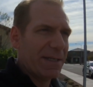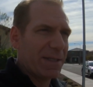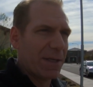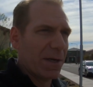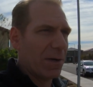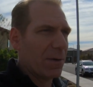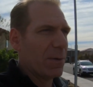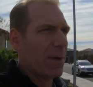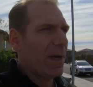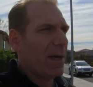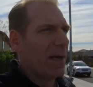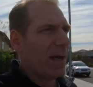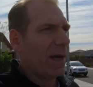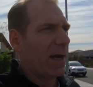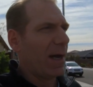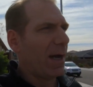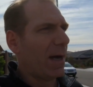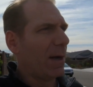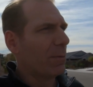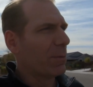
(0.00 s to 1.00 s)
So
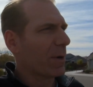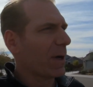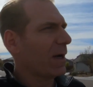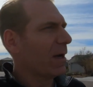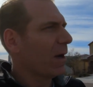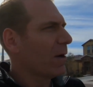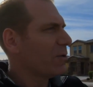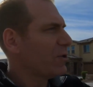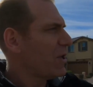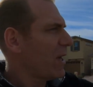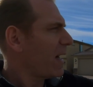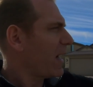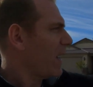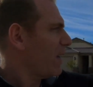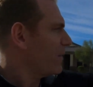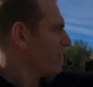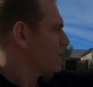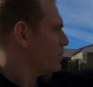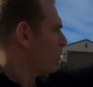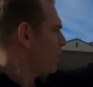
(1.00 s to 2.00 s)
we're going to go check
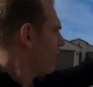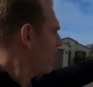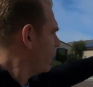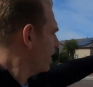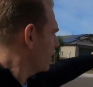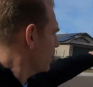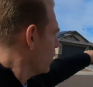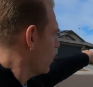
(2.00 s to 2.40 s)
out this park